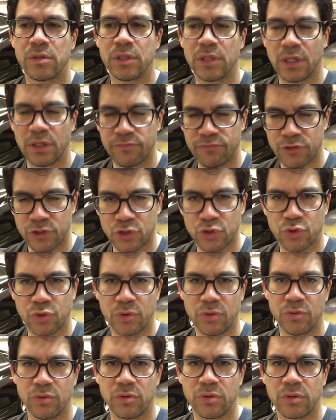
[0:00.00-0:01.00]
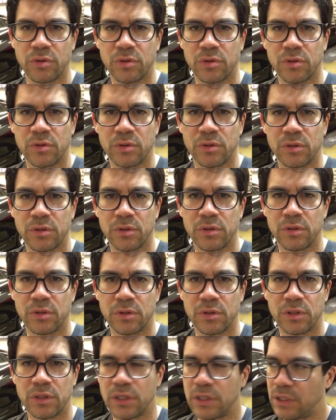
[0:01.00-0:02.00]
Love the truth
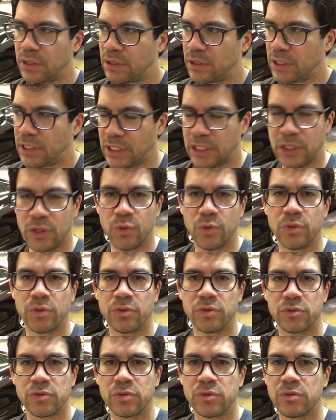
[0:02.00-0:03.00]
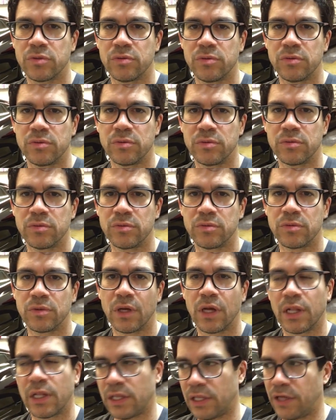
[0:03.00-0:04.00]
equals
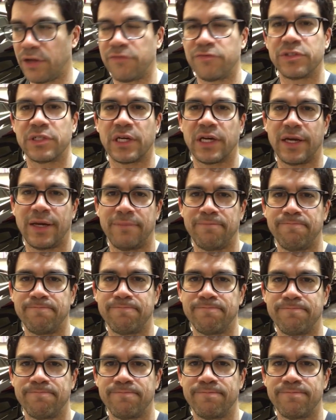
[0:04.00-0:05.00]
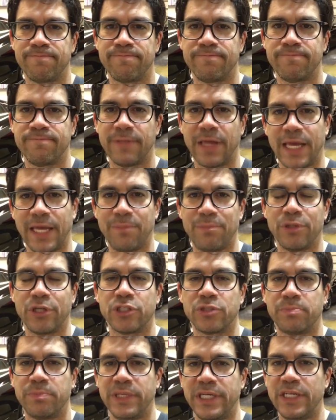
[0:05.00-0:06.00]
love time. A
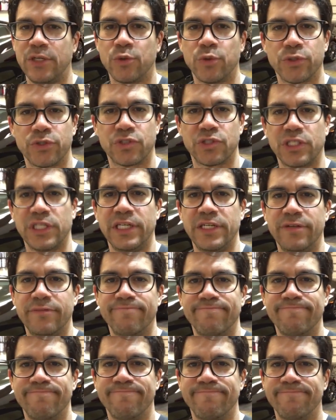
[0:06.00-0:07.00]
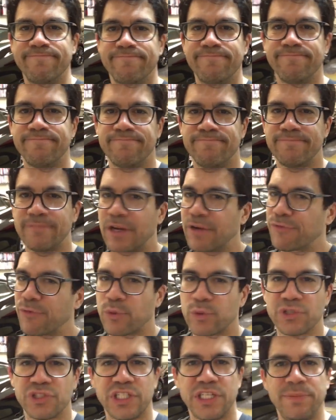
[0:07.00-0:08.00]
plus B equals C.
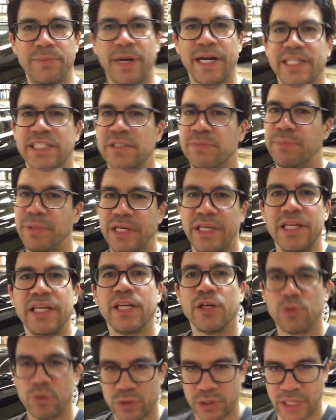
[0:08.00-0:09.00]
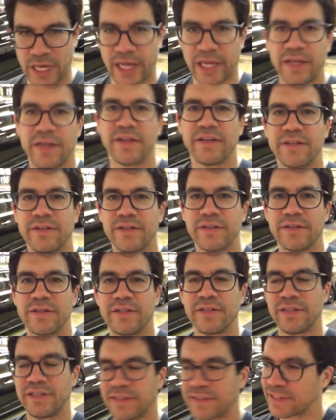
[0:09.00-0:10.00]
Therefore, C minus B equals A.
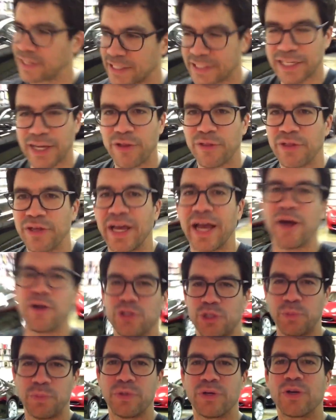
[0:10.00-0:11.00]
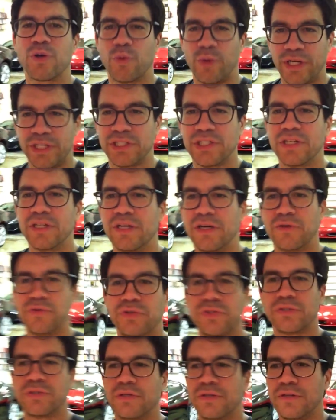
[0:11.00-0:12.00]
That's how the algebra equation
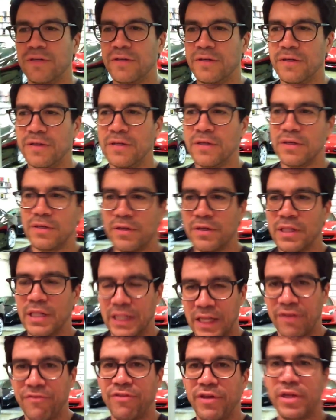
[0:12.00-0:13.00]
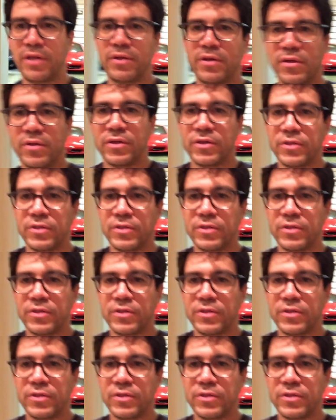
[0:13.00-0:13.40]
goes. Love it.